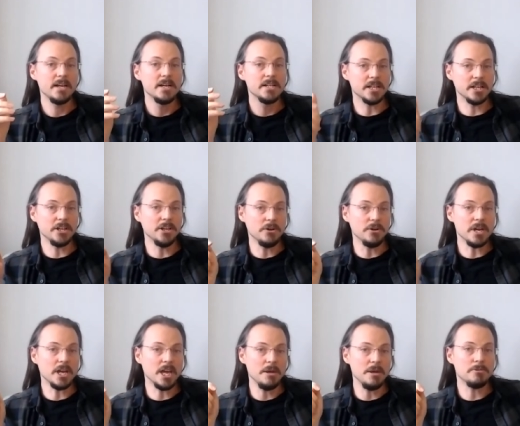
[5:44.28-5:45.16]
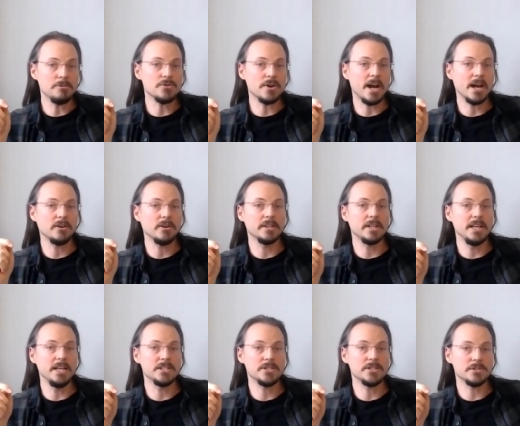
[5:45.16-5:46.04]
so that you can keep a track on
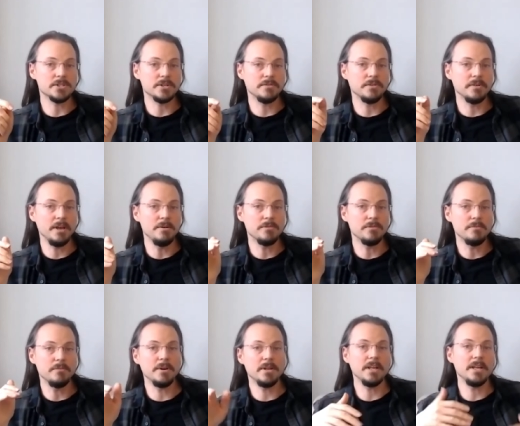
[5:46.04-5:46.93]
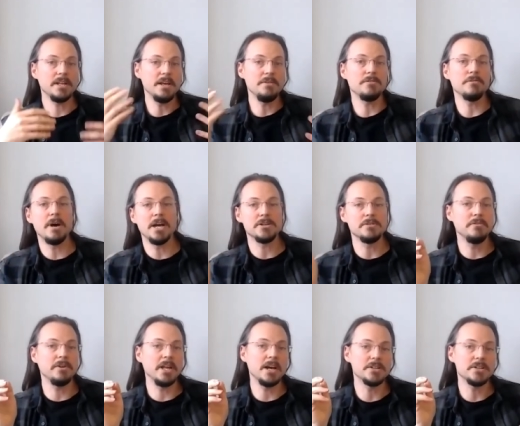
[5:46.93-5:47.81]
these sorts of information
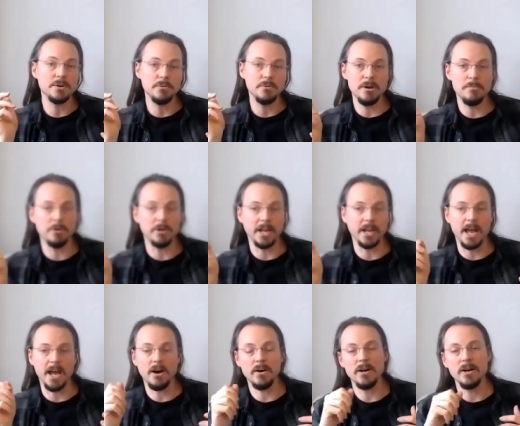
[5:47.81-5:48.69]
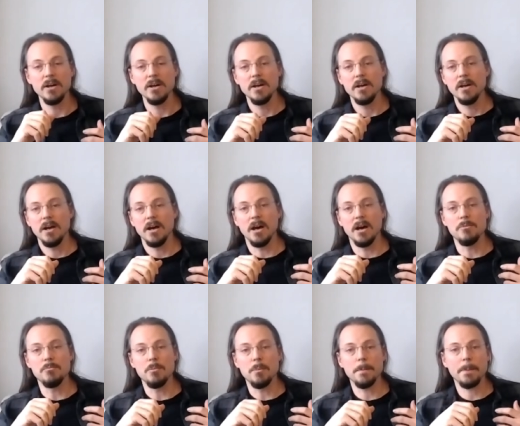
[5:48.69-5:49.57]
videos that we're putting out,
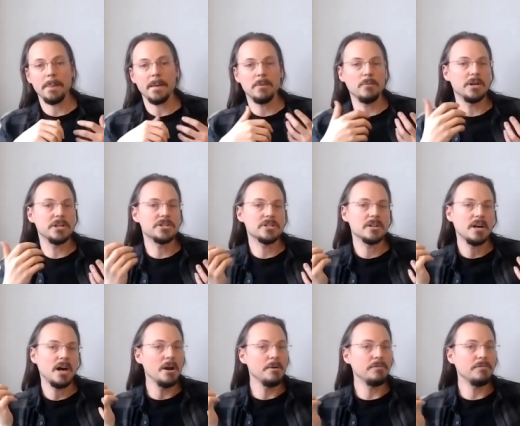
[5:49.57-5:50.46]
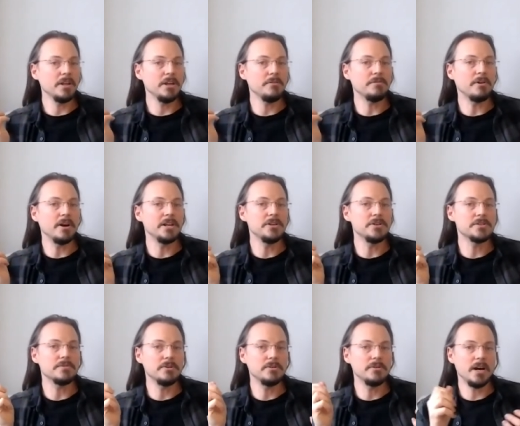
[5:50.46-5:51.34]
which hopefully you find
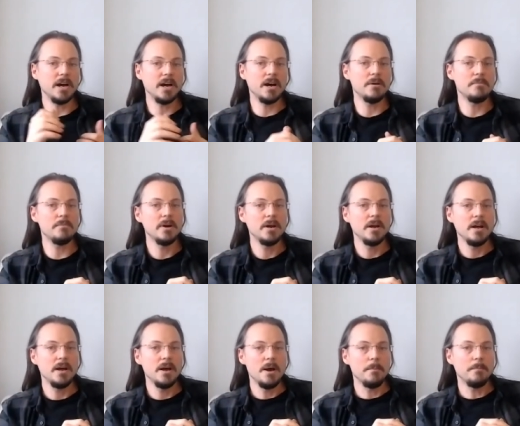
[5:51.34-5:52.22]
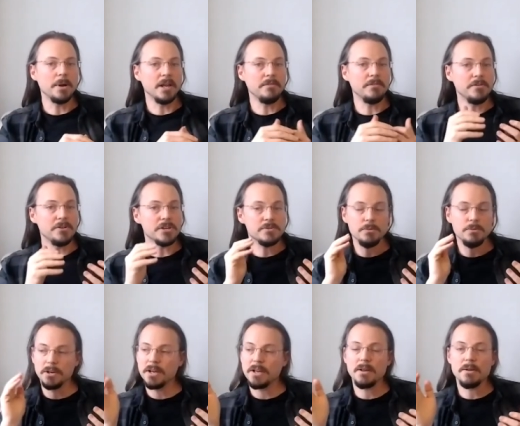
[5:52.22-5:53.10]
useful. But if you just
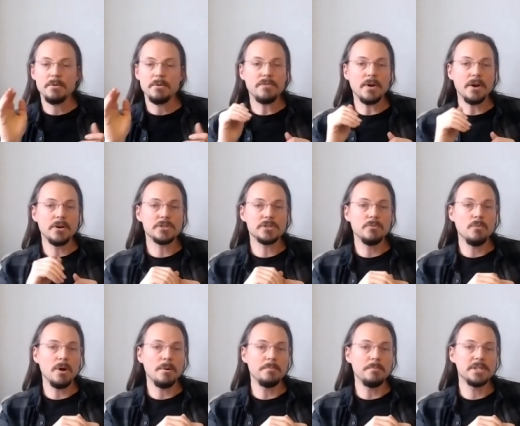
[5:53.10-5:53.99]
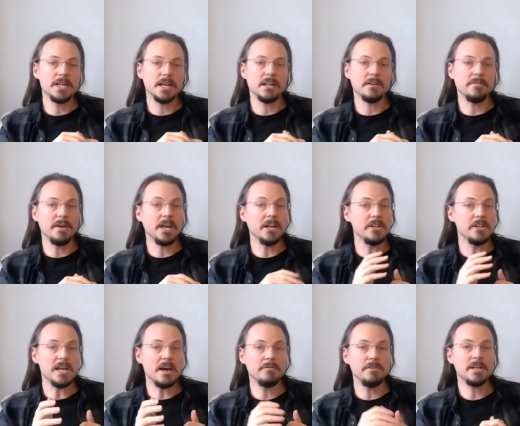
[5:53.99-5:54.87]
want to focus on one particular thing, and you
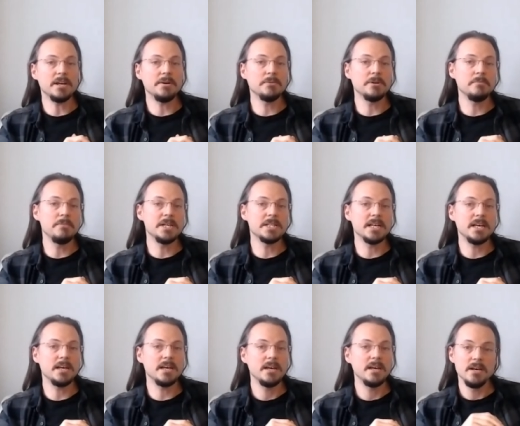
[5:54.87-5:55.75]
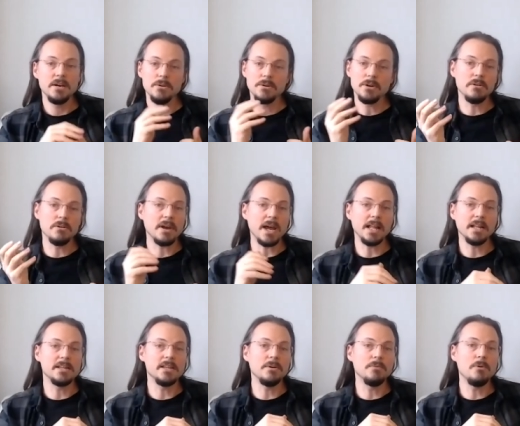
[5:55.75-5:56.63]
definitely don't want to miss it, Google
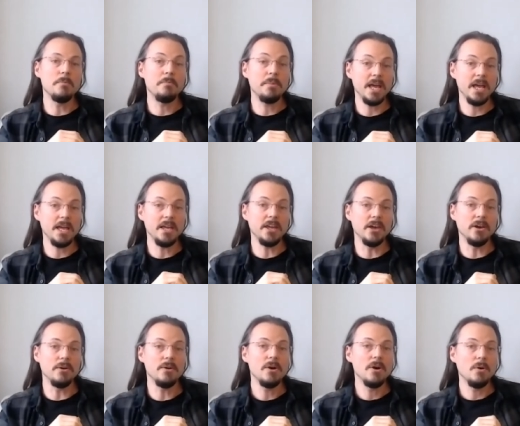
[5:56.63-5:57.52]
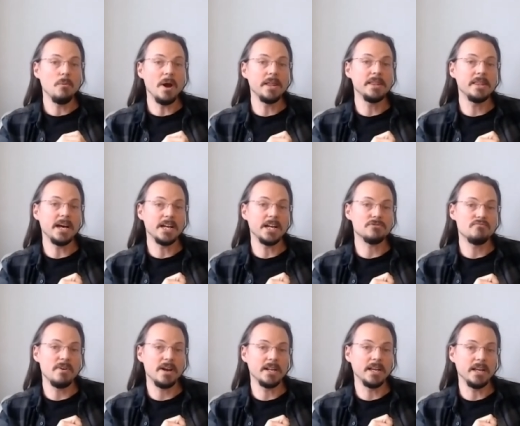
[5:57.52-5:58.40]
Calendar will ping you when that's
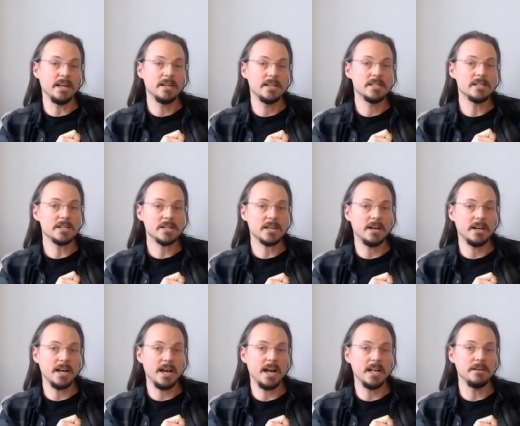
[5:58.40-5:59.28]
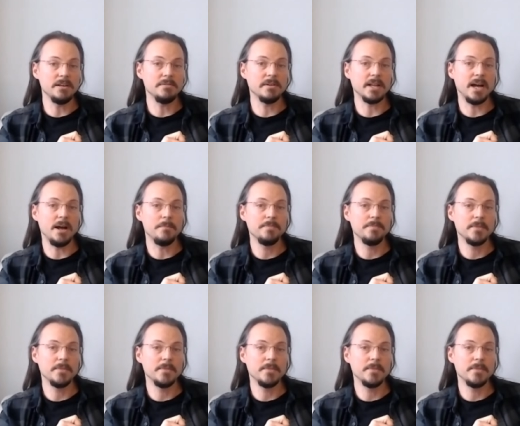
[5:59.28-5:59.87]
ready. So it's kind of handy for that.